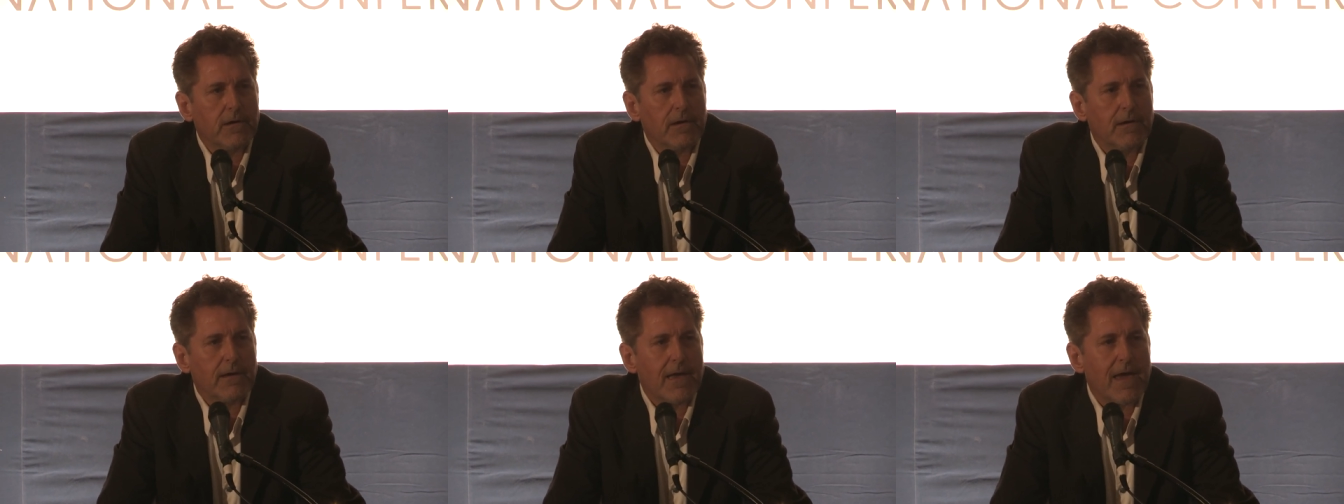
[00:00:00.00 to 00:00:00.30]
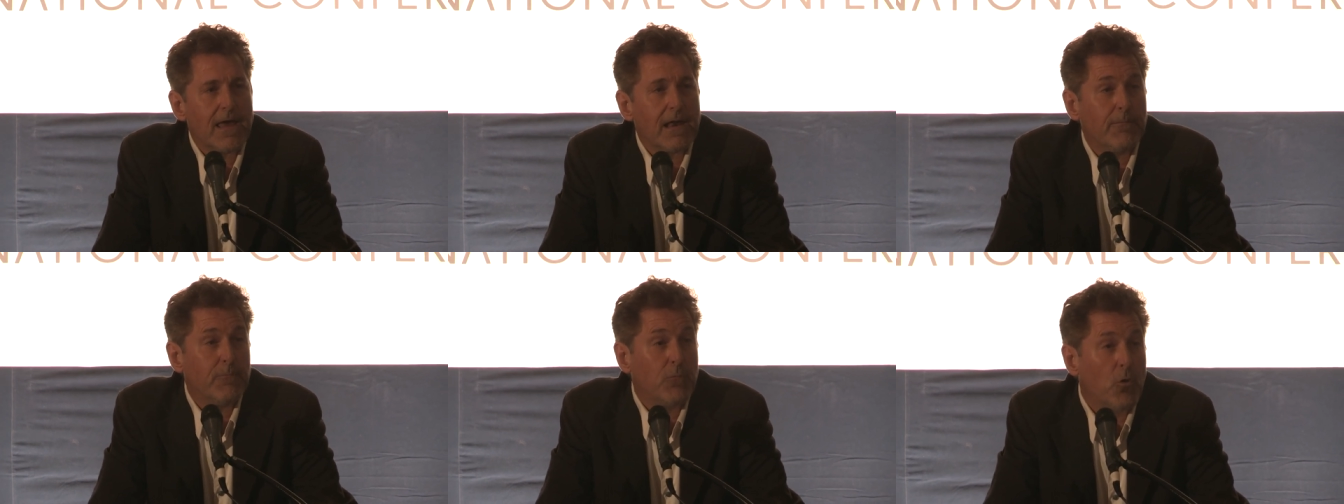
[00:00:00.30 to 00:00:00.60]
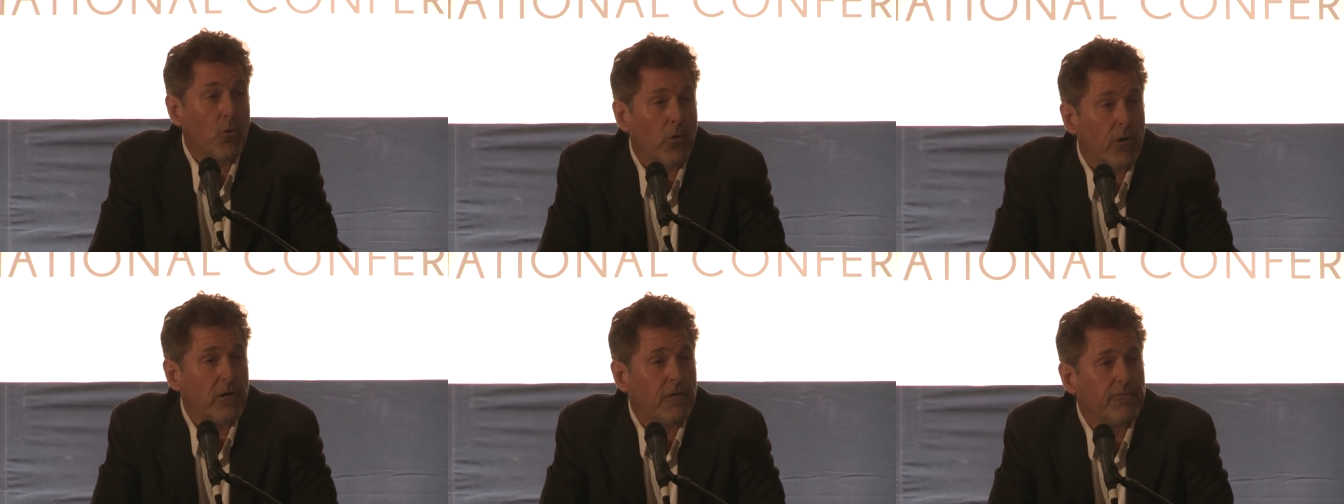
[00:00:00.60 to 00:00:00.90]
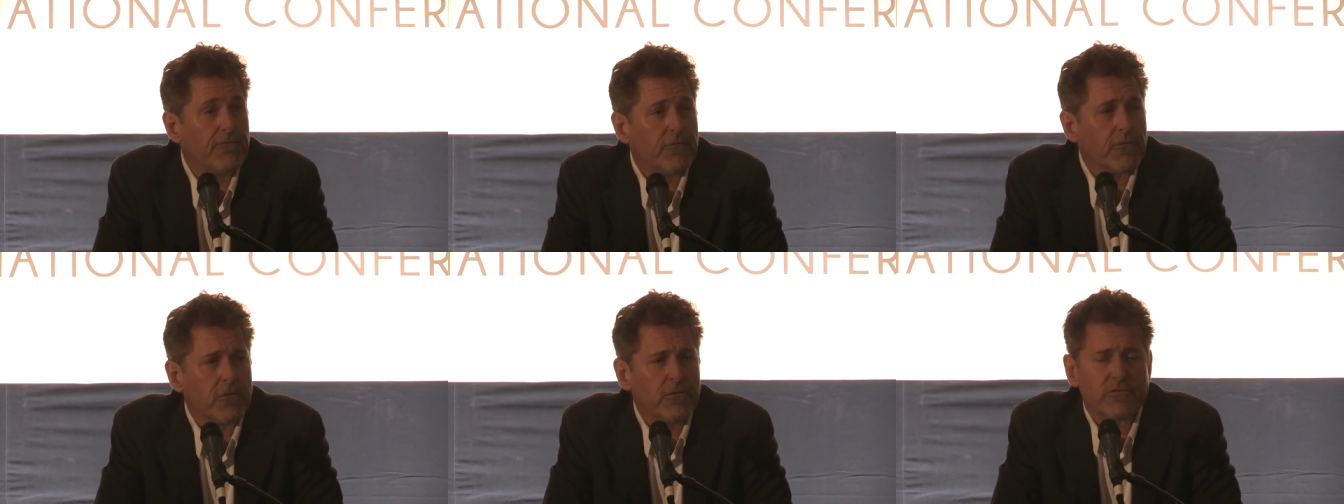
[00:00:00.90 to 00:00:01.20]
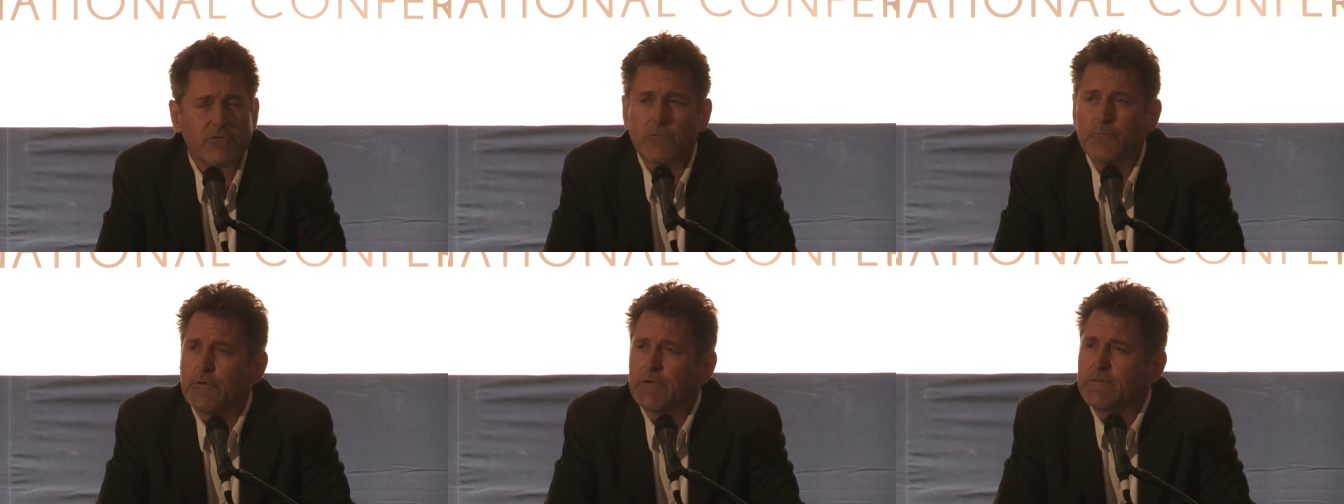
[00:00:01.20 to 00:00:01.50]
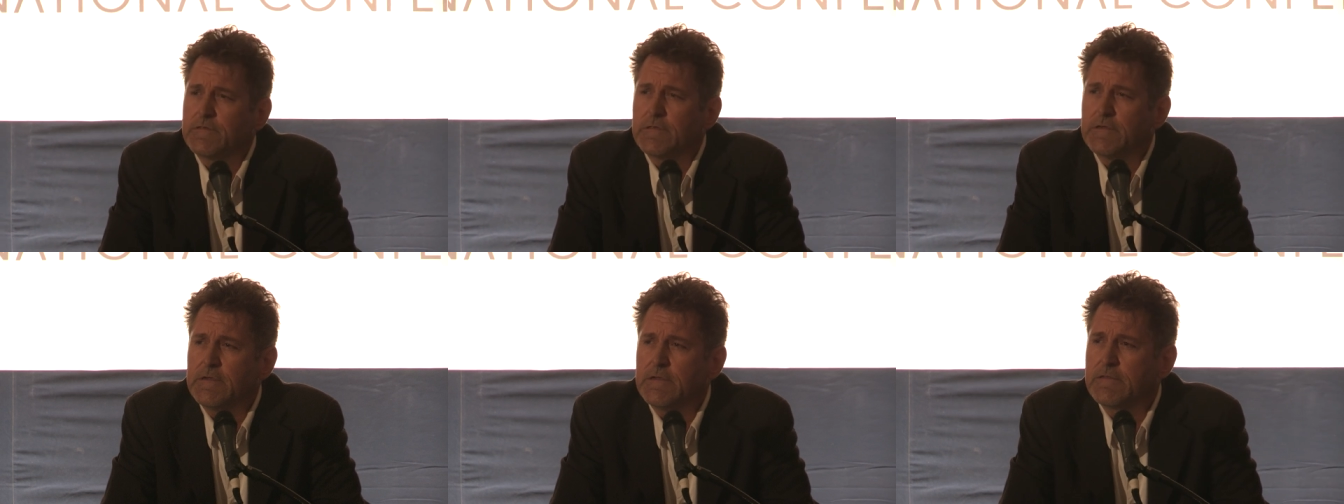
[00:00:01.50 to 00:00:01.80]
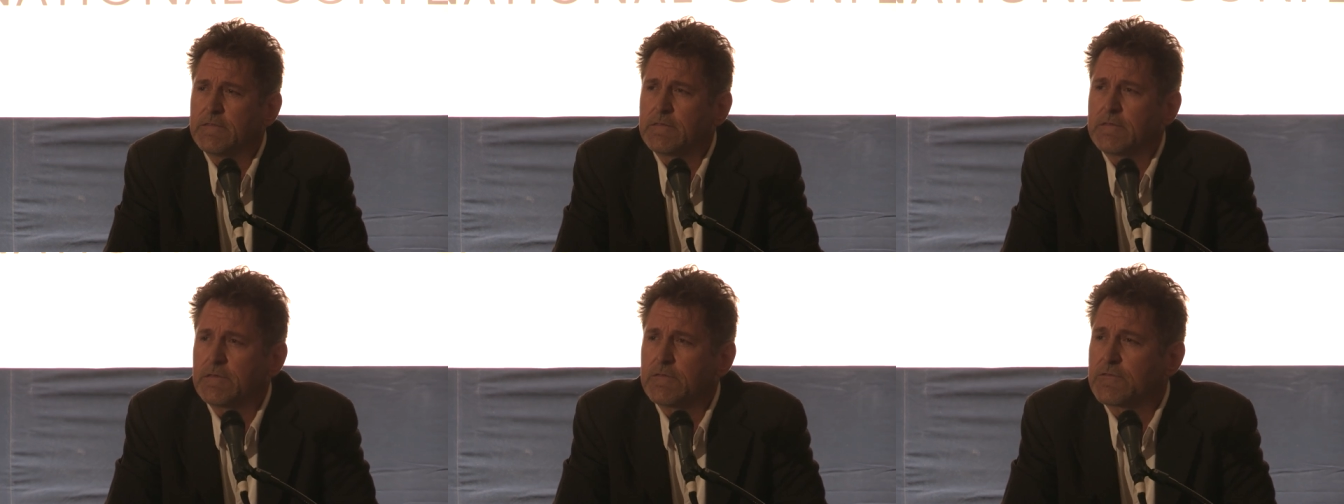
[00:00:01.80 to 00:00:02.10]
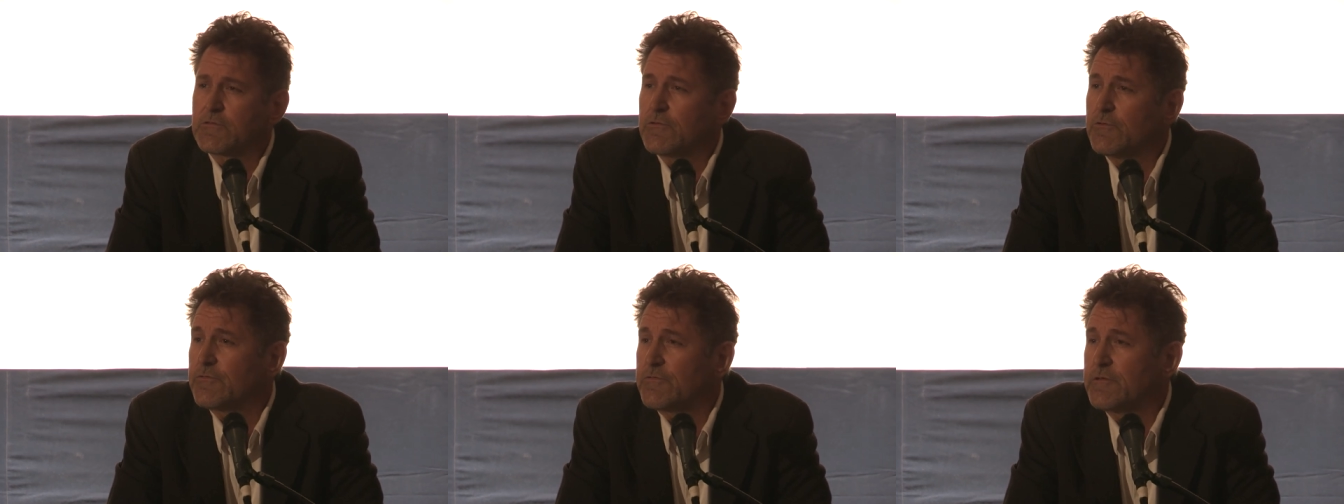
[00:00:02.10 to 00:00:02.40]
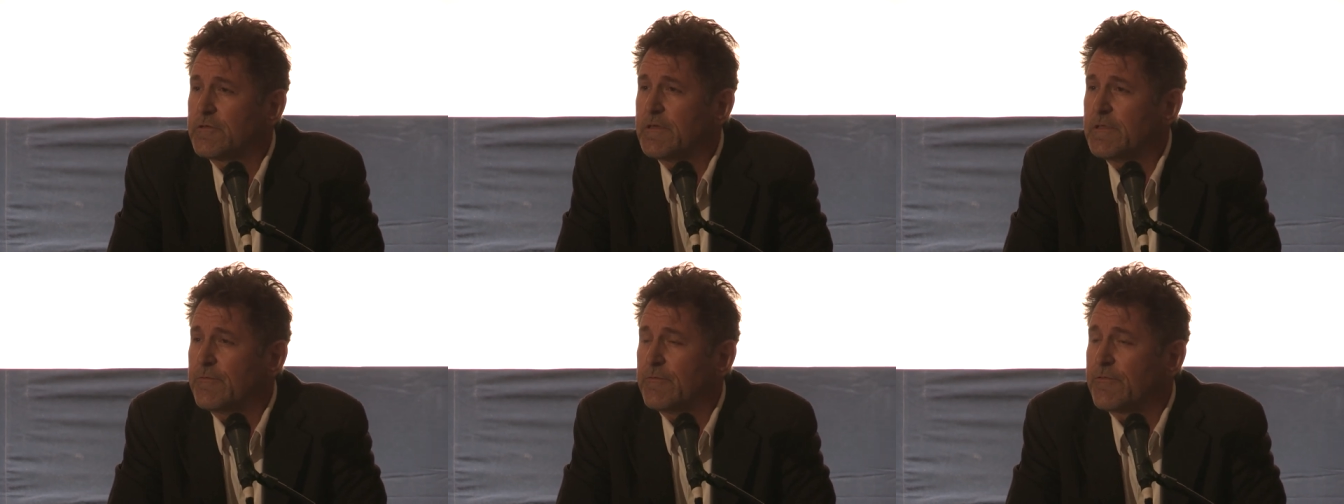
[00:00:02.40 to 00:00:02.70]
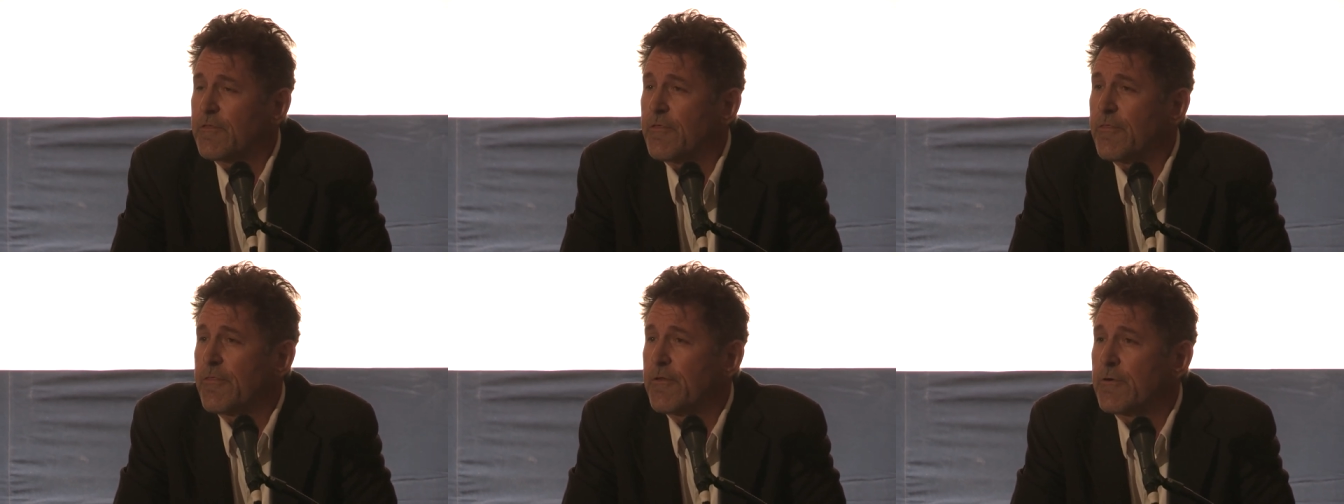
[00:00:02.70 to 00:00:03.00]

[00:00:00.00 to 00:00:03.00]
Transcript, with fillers: uh, animal welfarism, we see it's associated with the